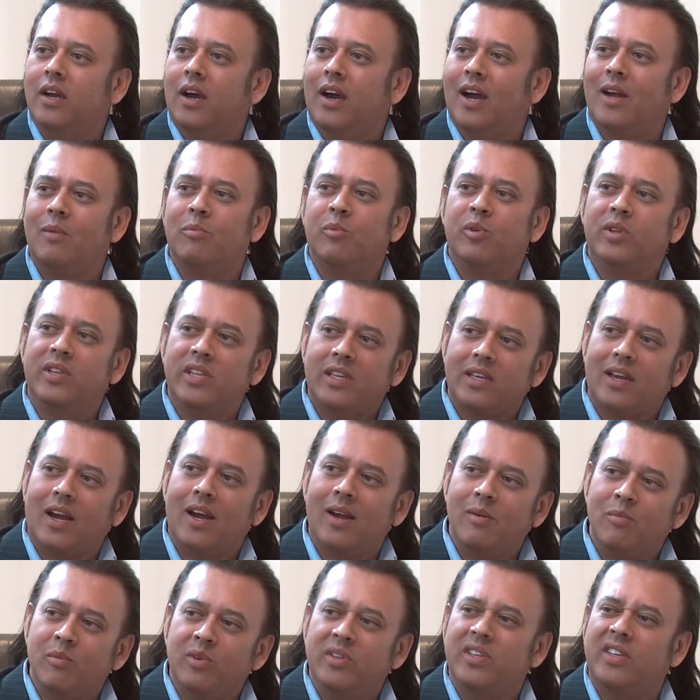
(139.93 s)
I'm really,
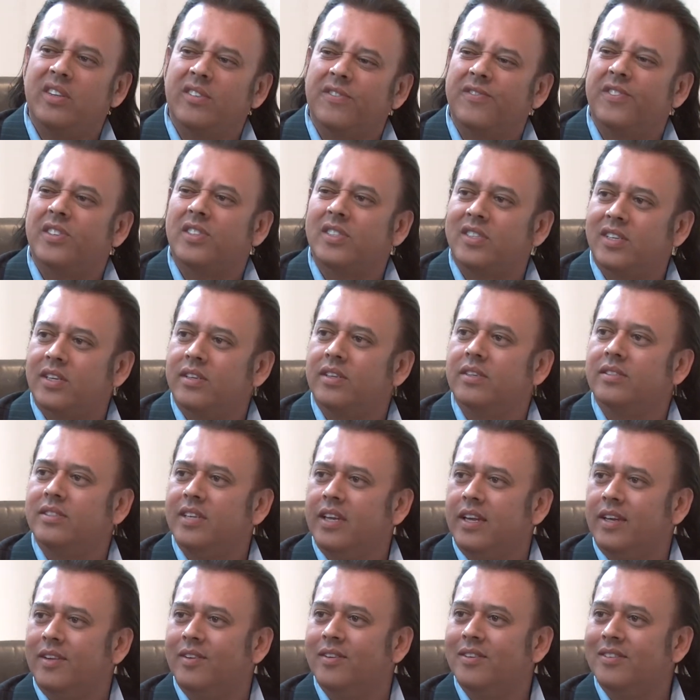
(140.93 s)
I'm really the
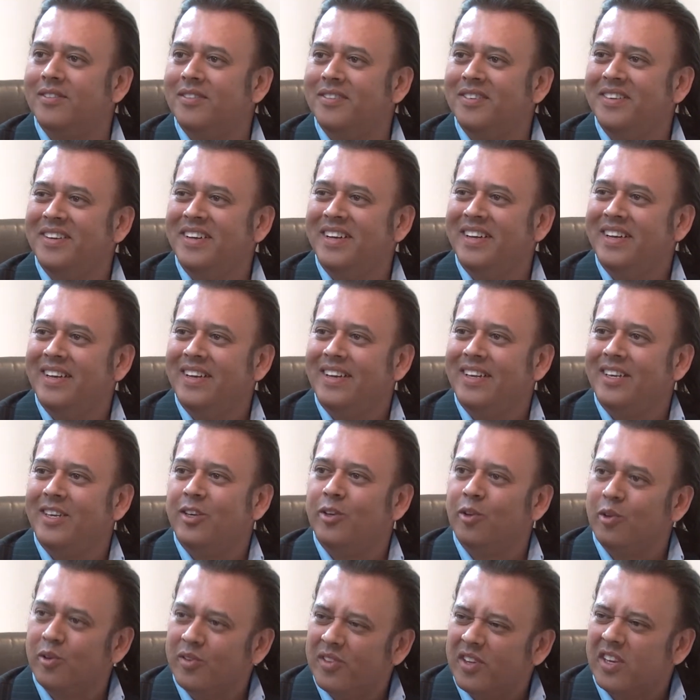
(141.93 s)
facilitator.
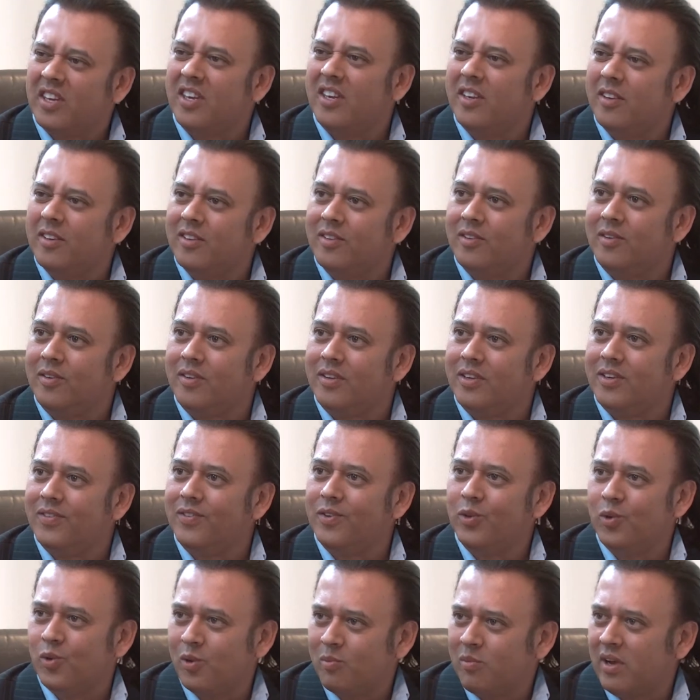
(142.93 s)
You're the healer.
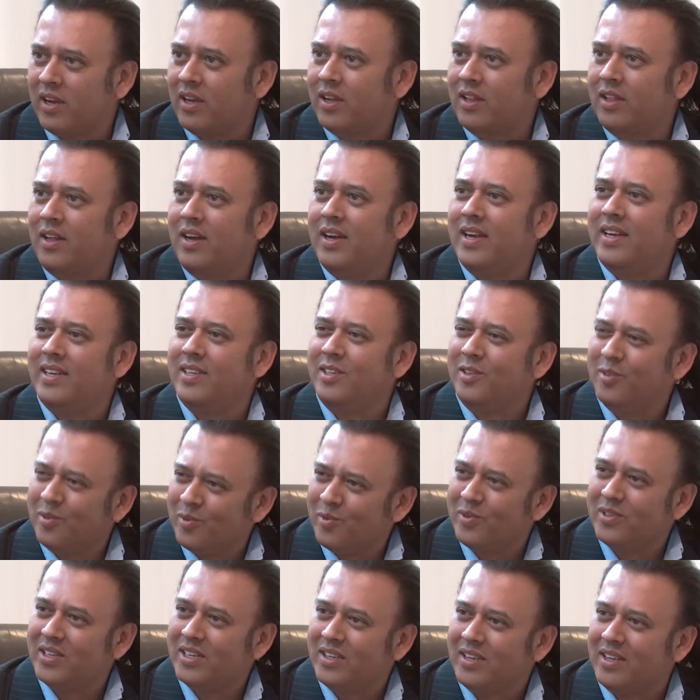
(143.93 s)
If you were my client, you're
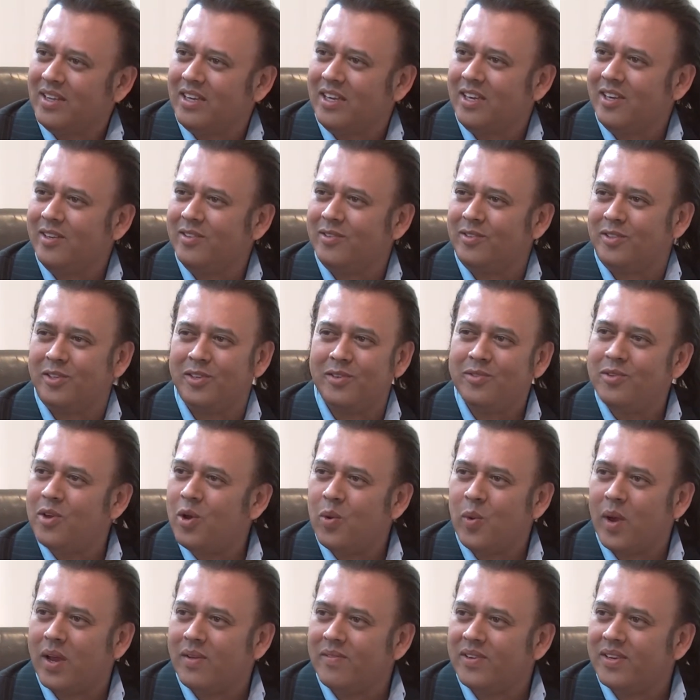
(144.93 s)
really the healer. You
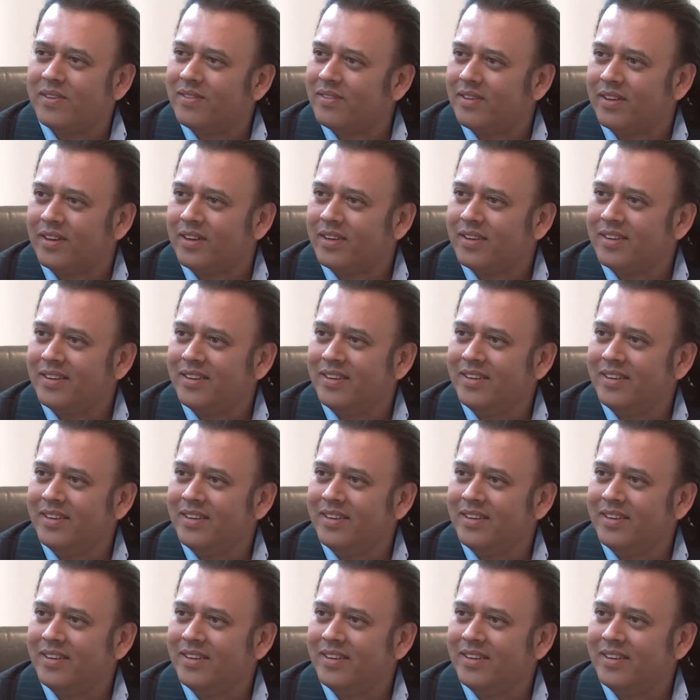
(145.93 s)
know everything.